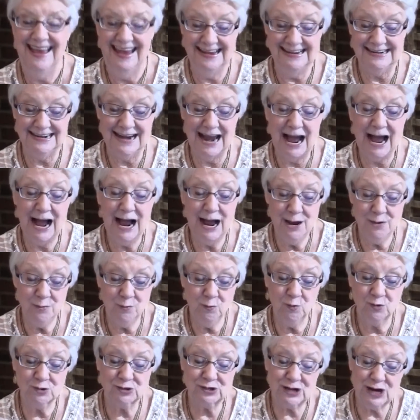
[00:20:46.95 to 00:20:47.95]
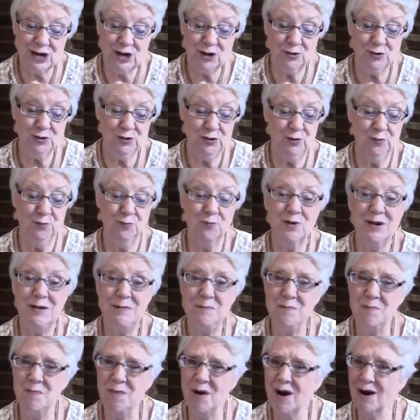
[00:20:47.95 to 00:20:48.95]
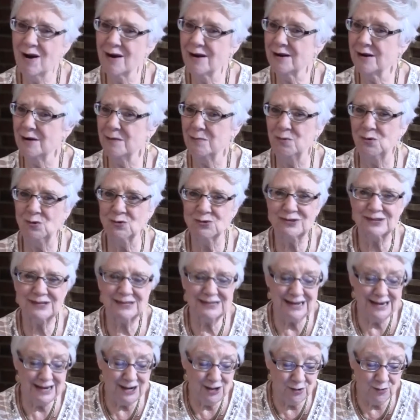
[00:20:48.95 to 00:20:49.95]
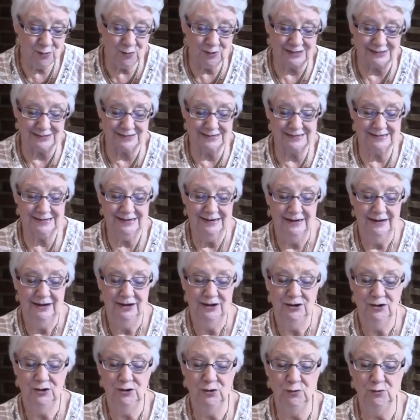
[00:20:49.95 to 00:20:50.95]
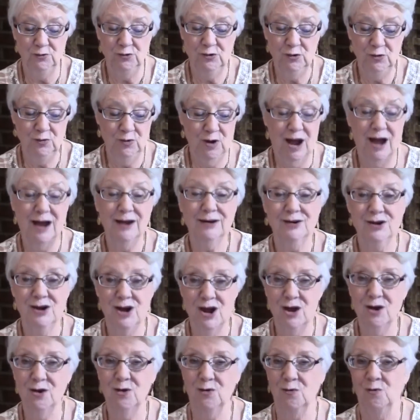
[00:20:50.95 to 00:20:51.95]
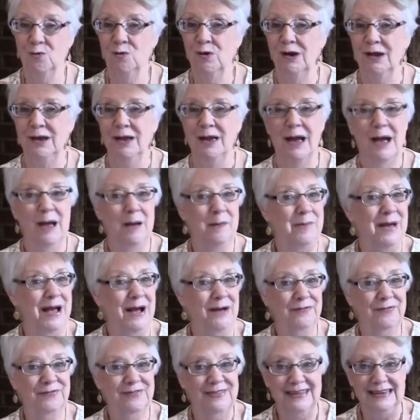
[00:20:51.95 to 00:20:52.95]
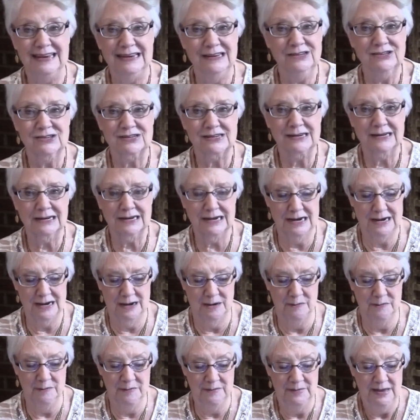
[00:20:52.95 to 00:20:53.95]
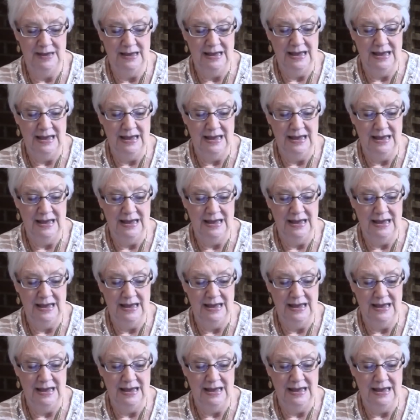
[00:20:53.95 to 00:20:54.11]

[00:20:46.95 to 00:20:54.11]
and I will tell you remarkable secrets you do not know about things to come."